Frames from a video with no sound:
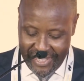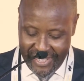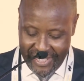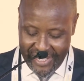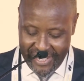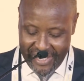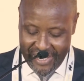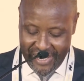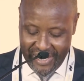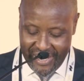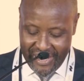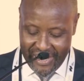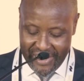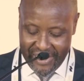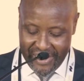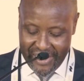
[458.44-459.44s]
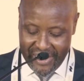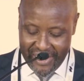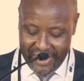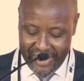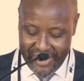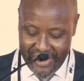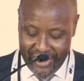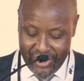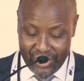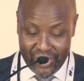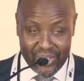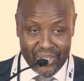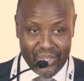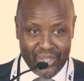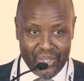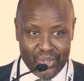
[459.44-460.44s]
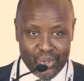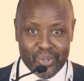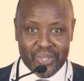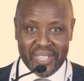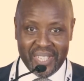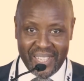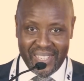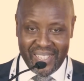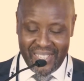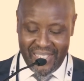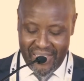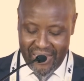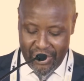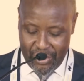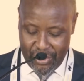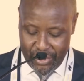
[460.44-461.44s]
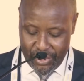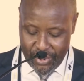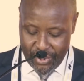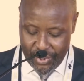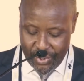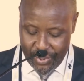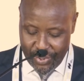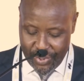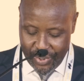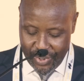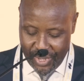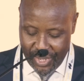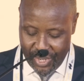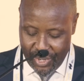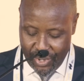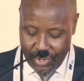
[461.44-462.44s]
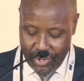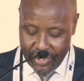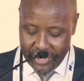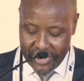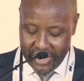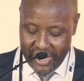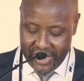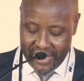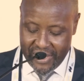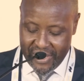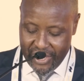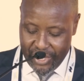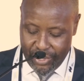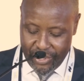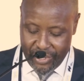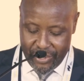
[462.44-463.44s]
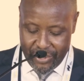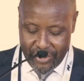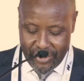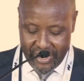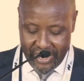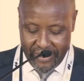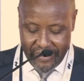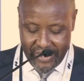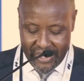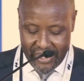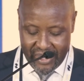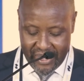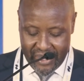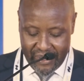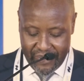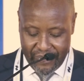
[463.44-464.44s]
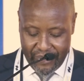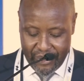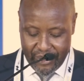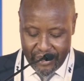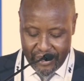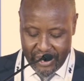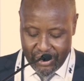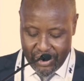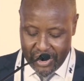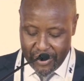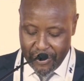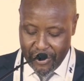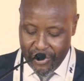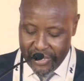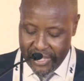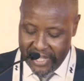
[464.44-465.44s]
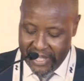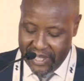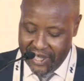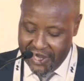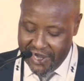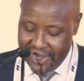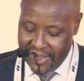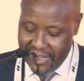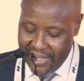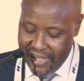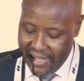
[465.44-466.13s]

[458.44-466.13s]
and to stay, and also to congratulate the inaugural event for the transport logistics